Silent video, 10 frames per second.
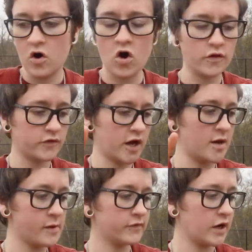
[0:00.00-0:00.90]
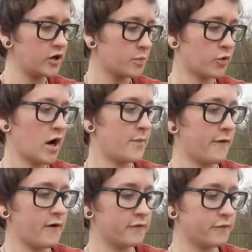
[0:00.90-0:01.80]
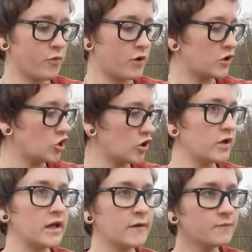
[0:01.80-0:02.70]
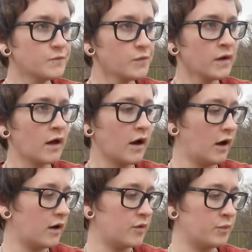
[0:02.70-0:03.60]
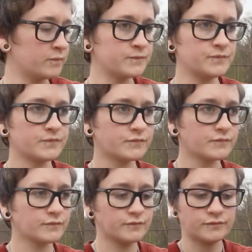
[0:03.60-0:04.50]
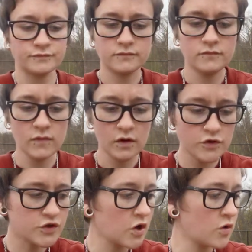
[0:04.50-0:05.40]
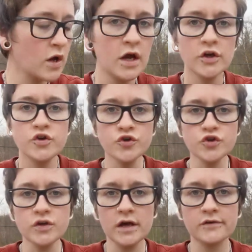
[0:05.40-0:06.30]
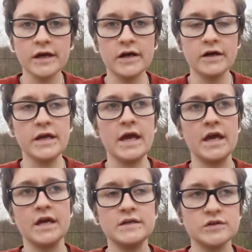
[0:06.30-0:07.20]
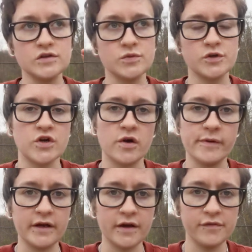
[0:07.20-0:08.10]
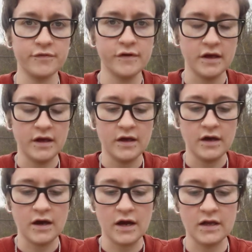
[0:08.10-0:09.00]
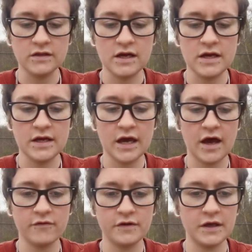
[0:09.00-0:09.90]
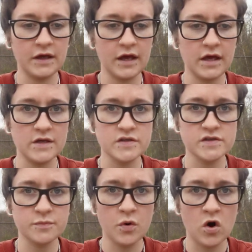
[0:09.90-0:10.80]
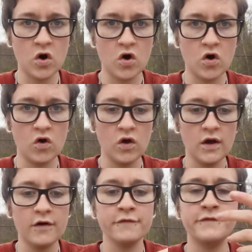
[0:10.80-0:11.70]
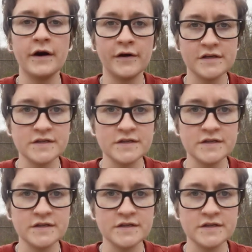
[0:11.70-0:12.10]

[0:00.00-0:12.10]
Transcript: all the time. I've carried a pry bar for eternity. Um, so usually I'll carry a Swiss Army knife. I like having a small, very